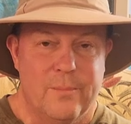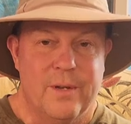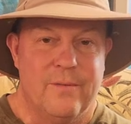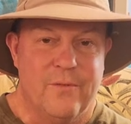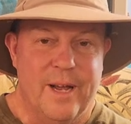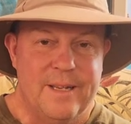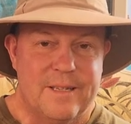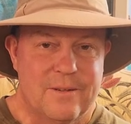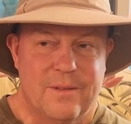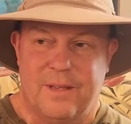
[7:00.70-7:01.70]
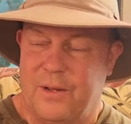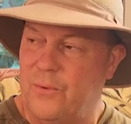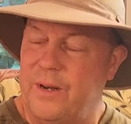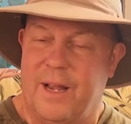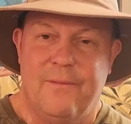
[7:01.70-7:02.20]
them in advance so that they
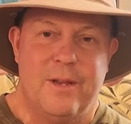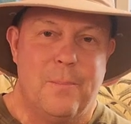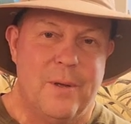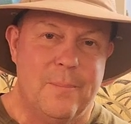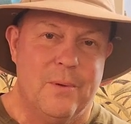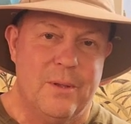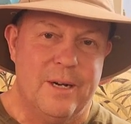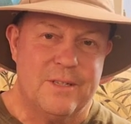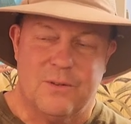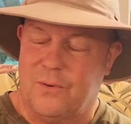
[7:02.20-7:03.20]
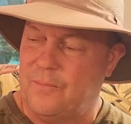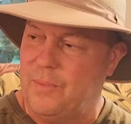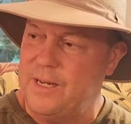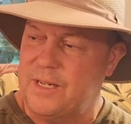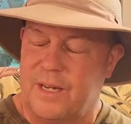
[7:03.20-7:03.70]
wouldn't have any people there. So what
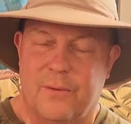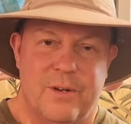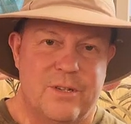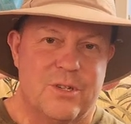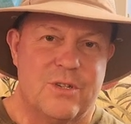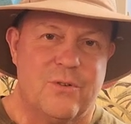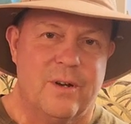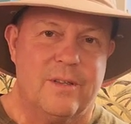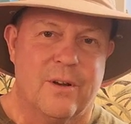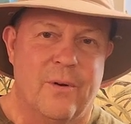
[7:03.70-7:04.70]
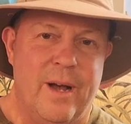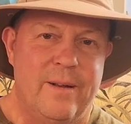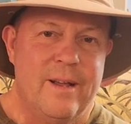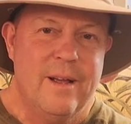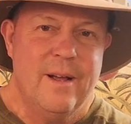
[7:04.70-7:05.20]
basically we just struck the
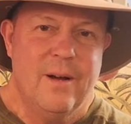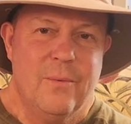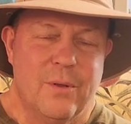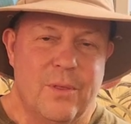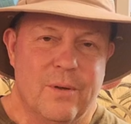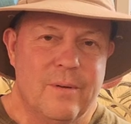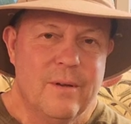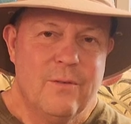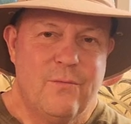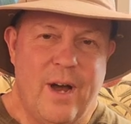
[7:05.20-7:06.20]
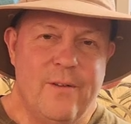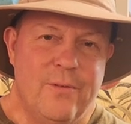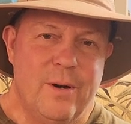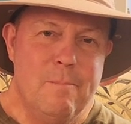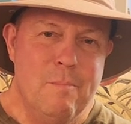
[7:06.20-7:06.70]
ground with a
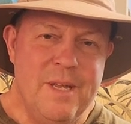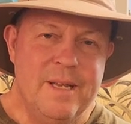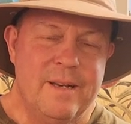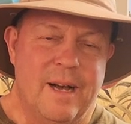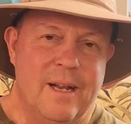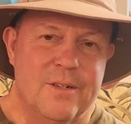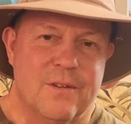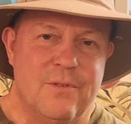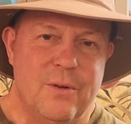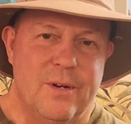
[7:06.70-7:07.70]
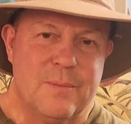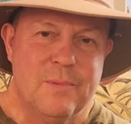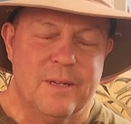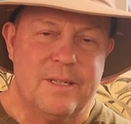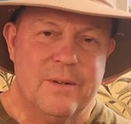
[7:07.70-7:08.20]
$500 million of U.S.
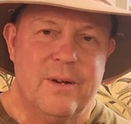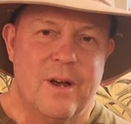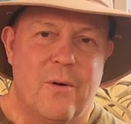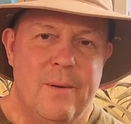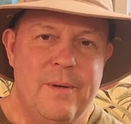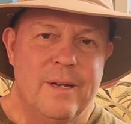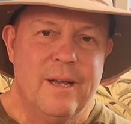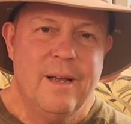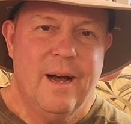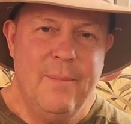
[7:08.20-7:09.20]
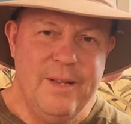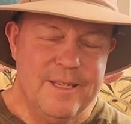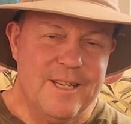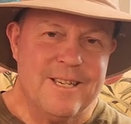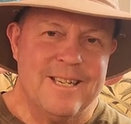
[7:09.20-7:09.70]
military equipment. I mean,
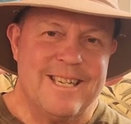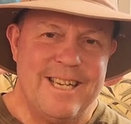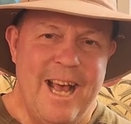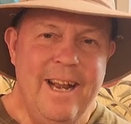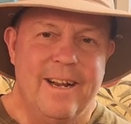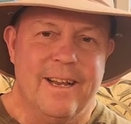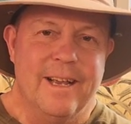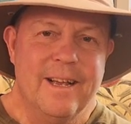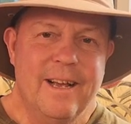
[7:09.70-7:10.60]
this is insanity.